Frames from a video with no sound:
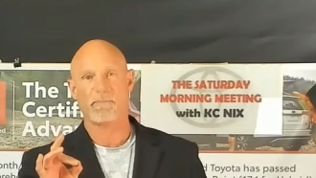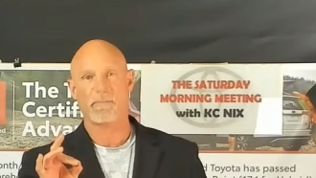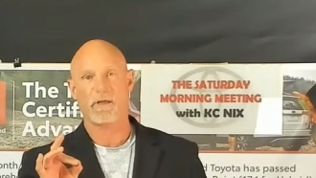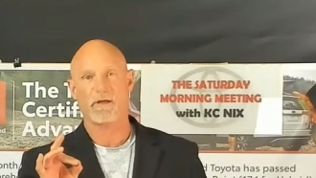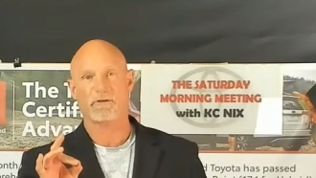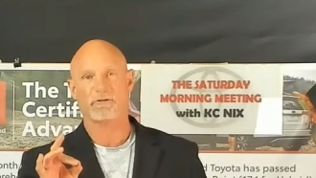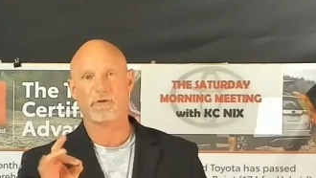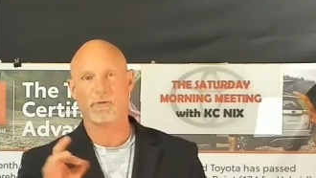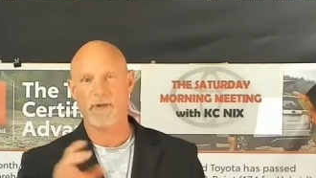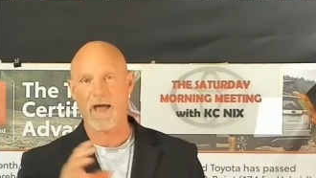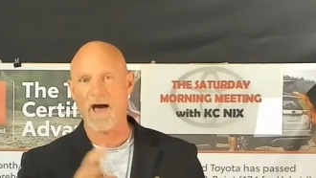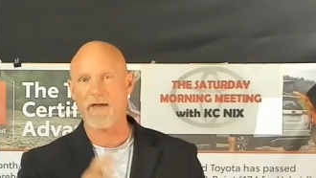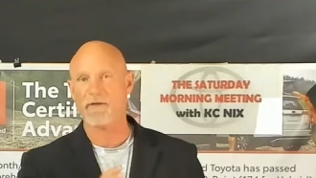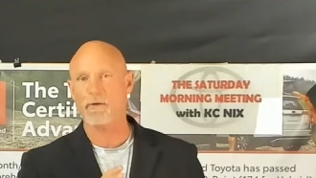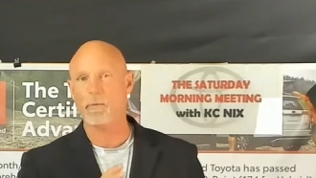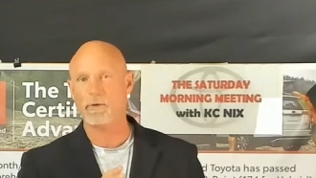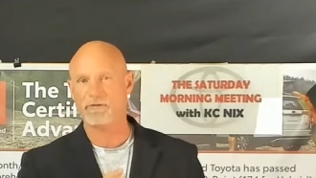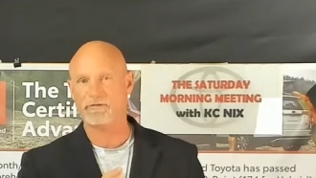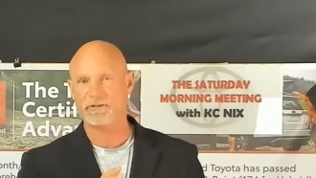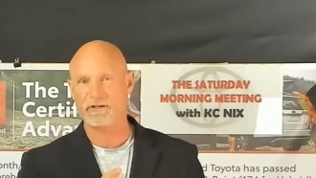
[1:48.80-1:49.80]
So now that
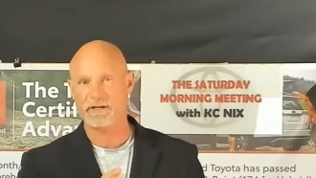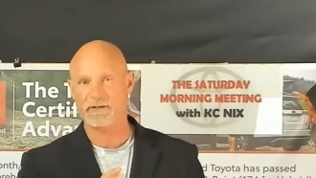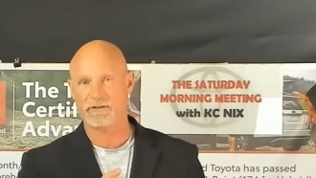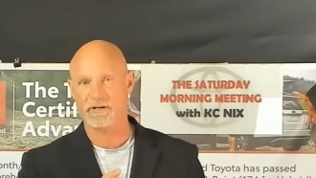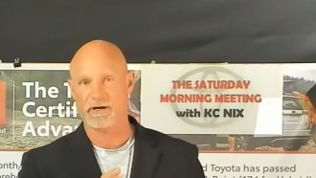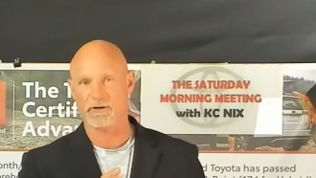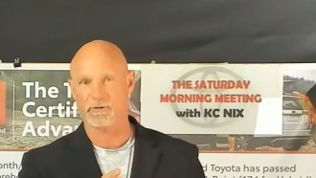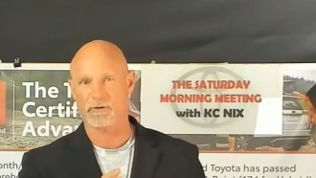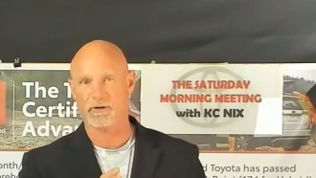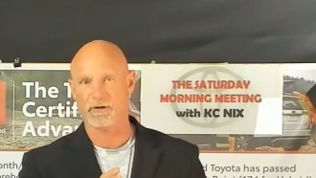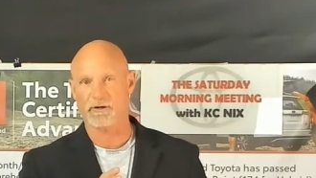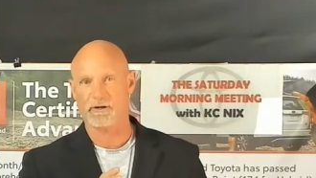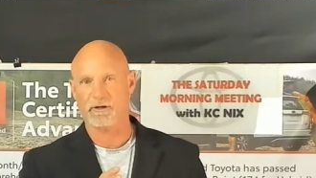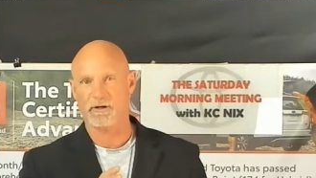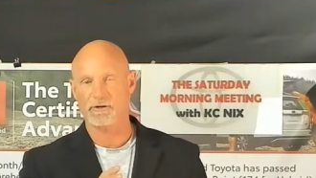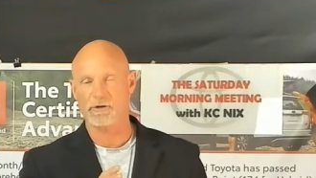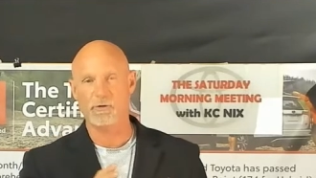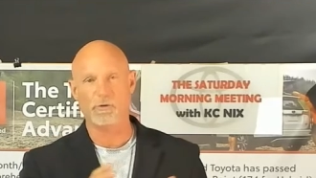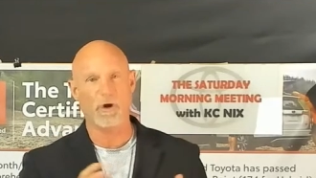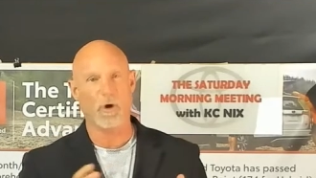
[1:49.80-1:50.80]
we've seen Tundra,
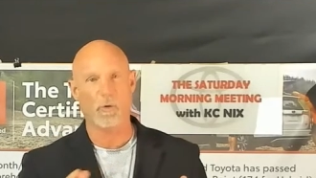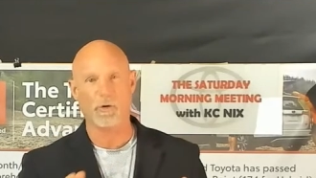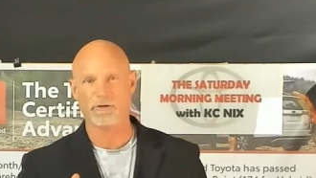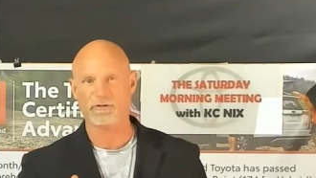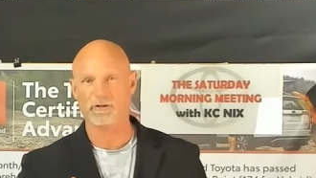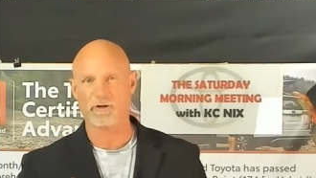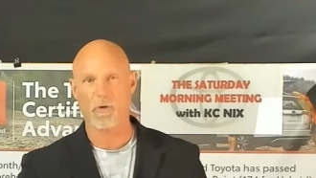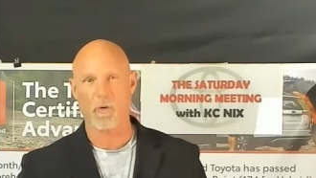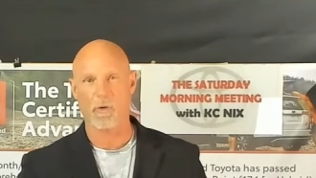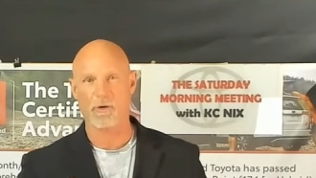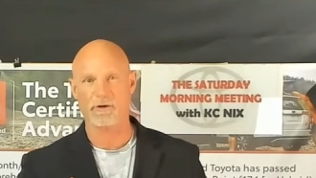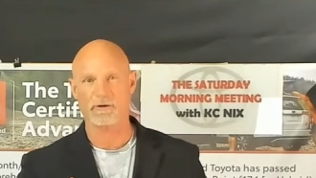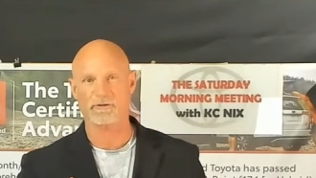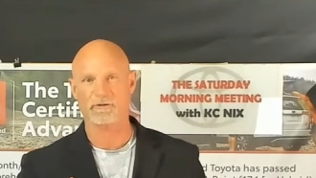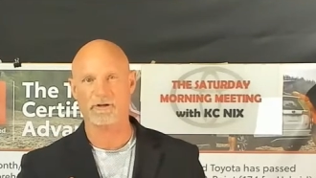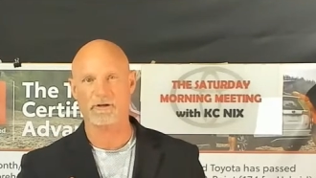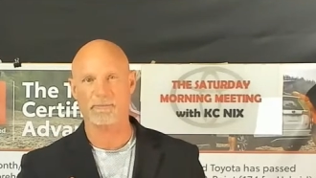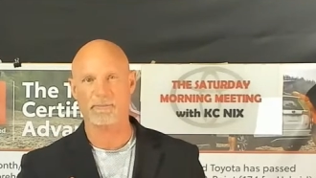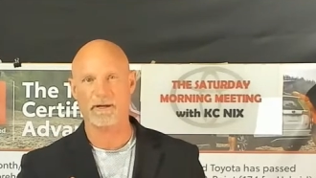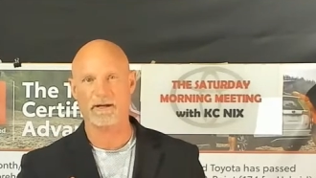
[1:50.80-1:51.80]
you know what Sequoia is
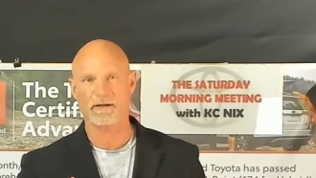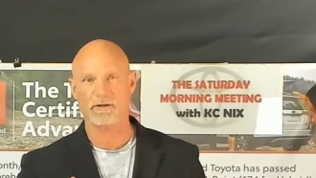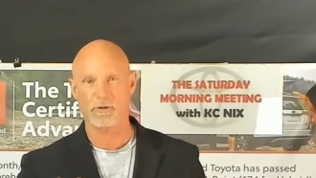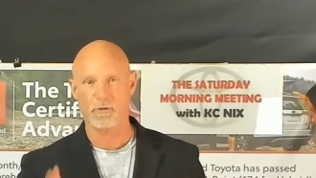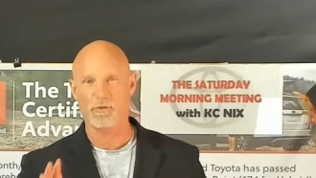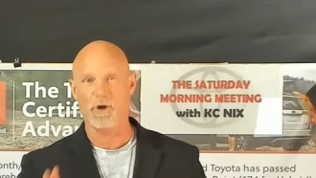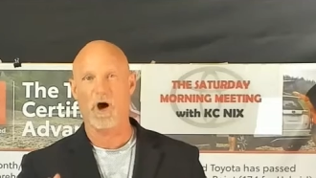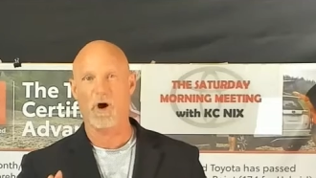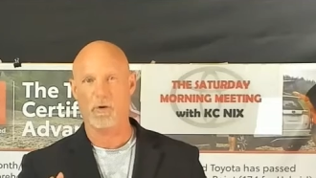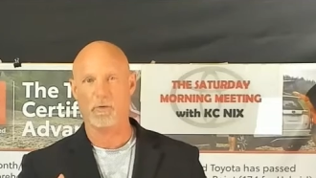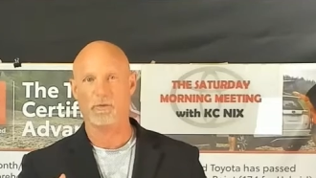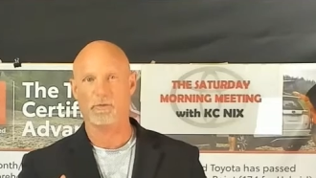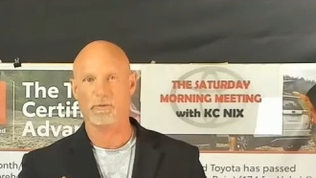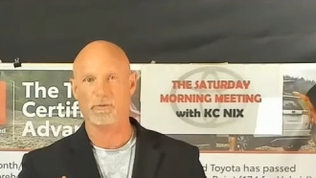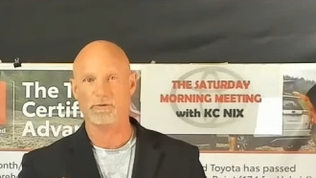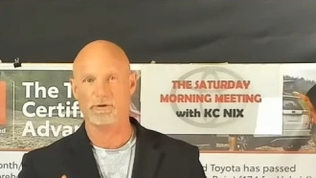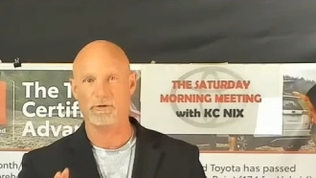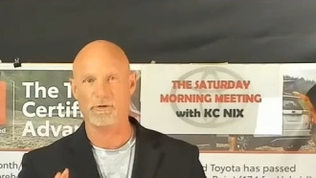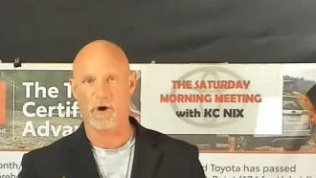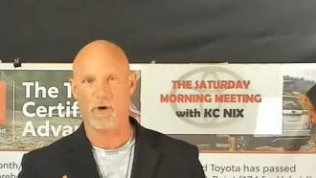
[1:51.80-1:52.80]
going to be. You know,
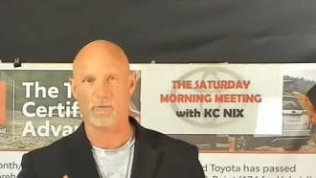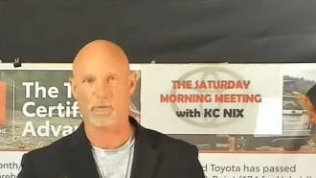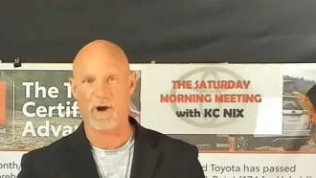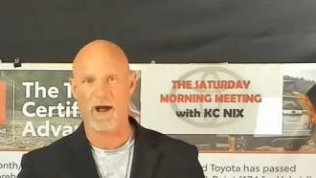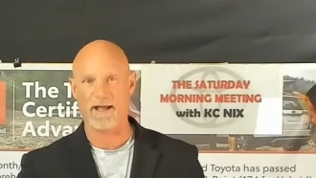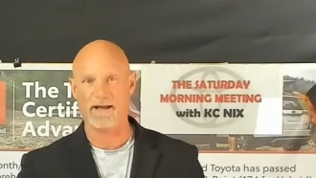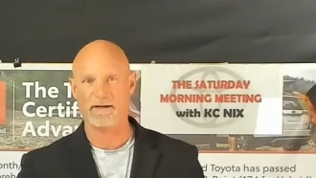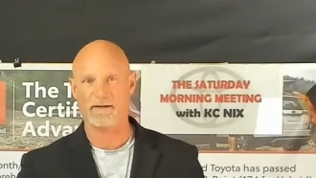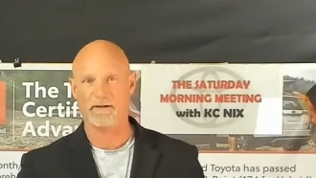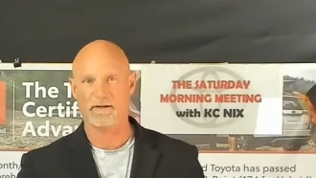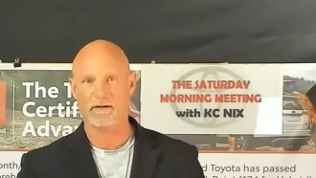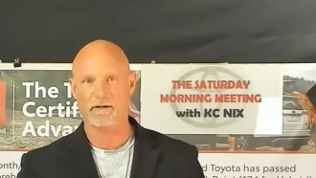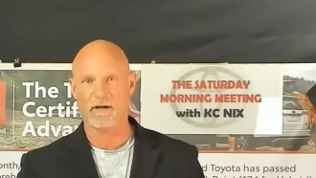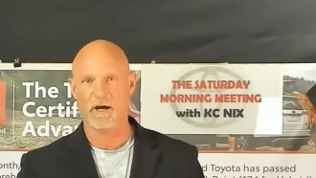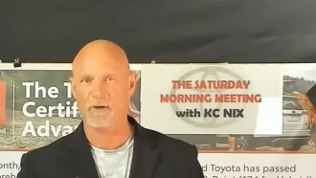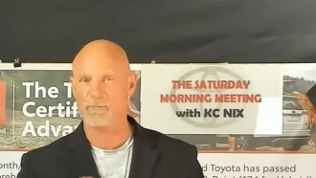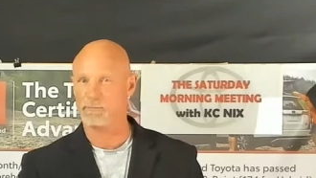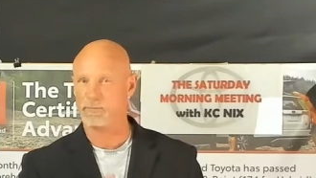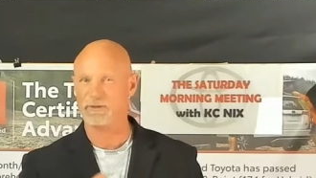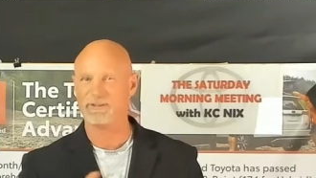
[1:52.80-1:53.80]
right?
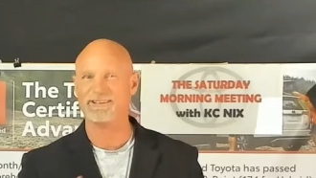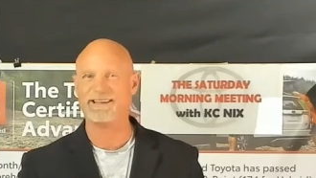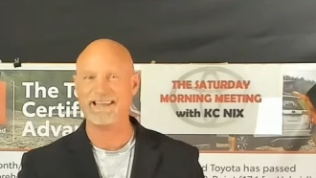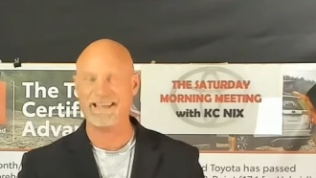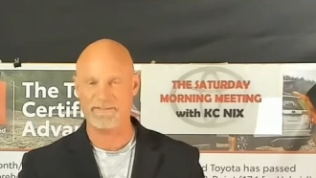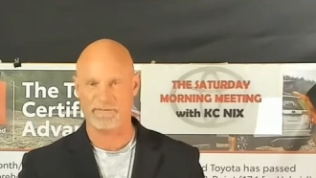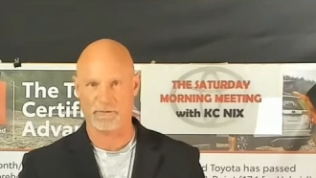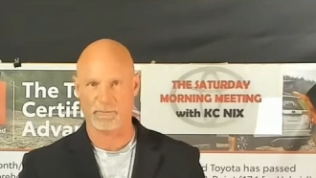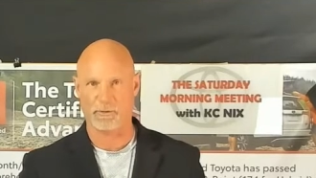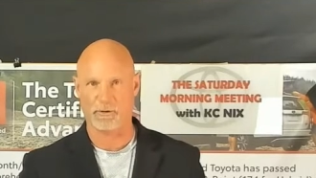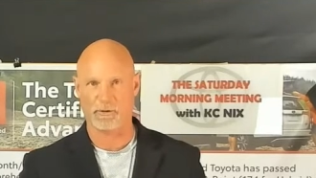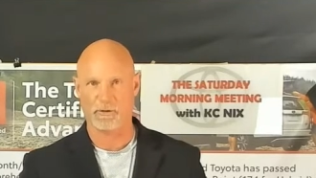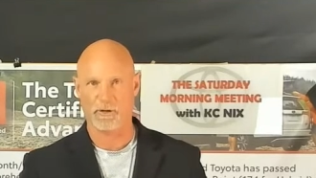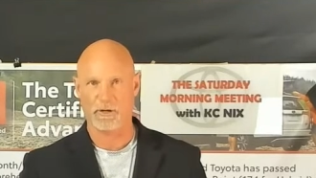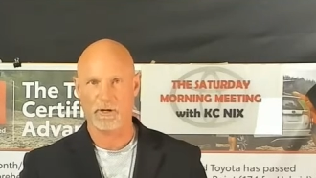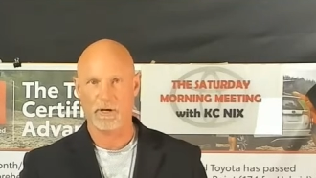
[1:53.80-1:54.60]
Unbelievable.